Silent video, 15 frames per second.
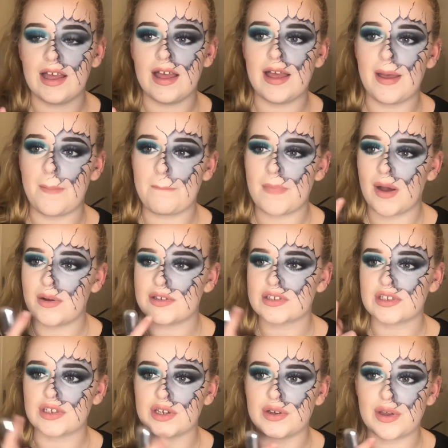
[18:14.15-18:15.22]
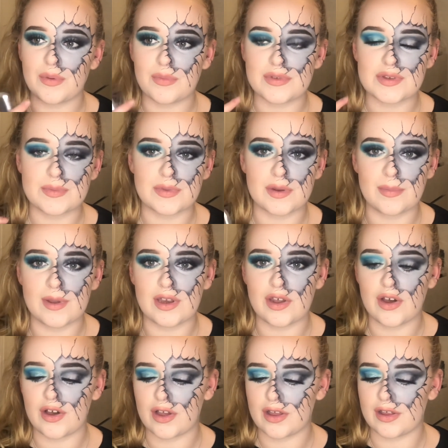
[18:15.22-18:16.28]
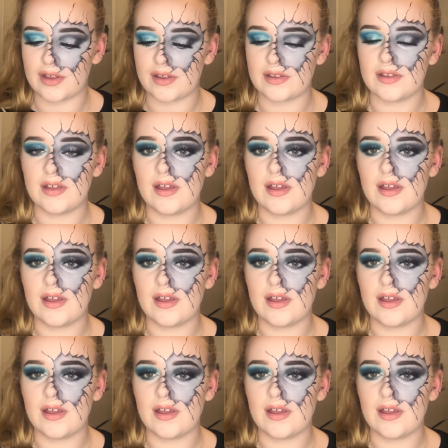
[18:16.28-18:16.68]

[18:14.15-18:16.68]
I was gonna go in with something a bit darker,